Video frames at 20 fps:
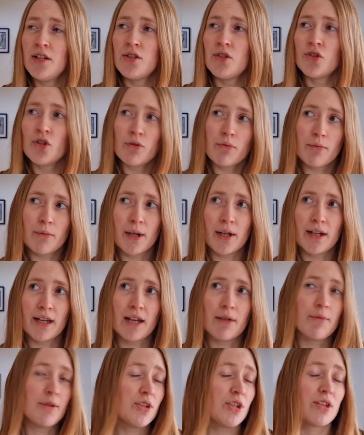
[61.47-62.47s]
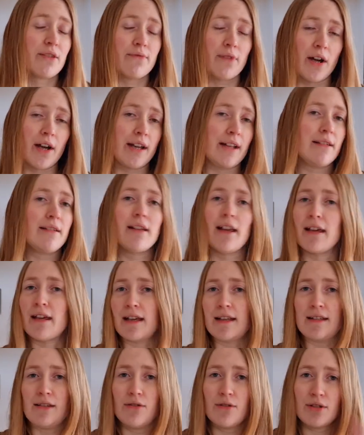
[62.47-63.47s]
supermarket, which is fine. Like,
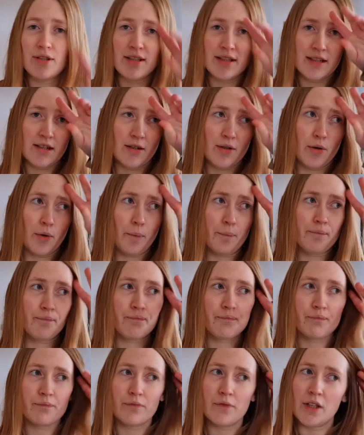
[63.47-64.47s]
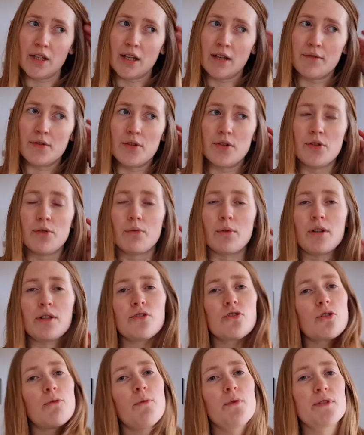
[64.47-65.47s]
you can still, you know, if you do want
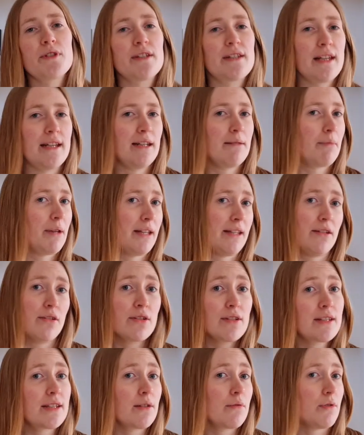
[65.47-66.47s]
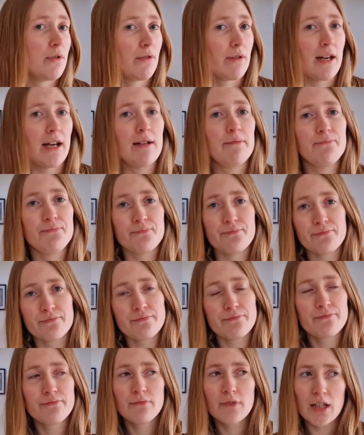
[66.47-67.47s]
to shop more sustainably, you can still do that
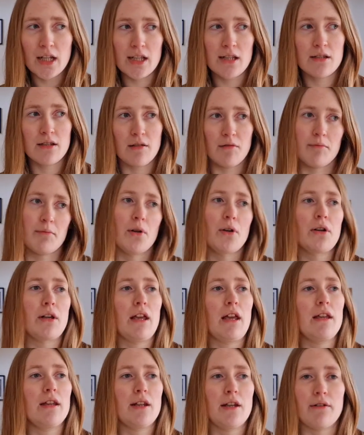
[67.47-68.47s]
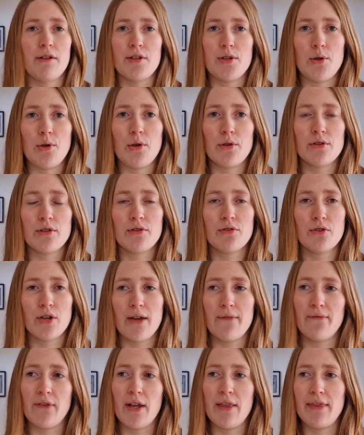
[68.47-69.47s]
at the supermarket. You know, I do look to
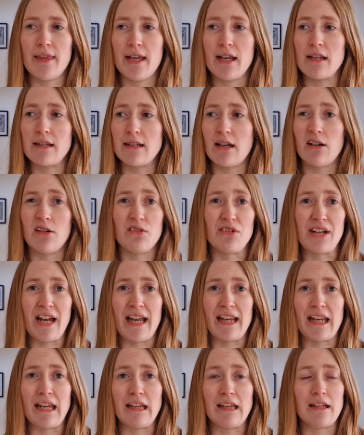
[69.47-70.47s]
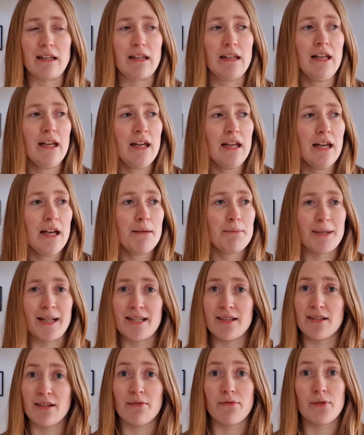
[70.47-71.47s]
try and find things that are organic and
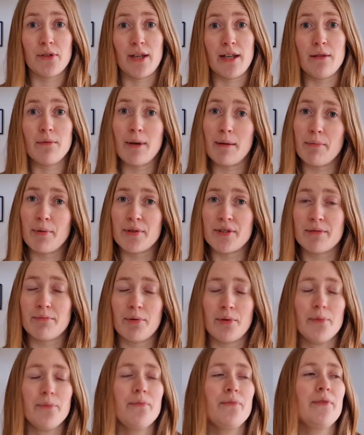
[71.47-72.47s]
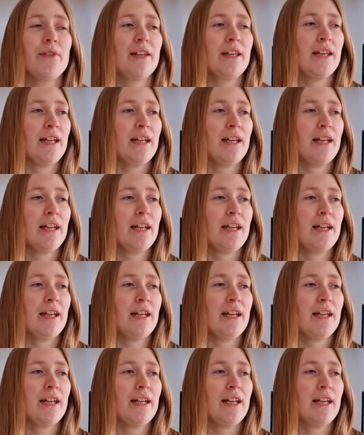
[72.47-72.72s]
plastic free where possible.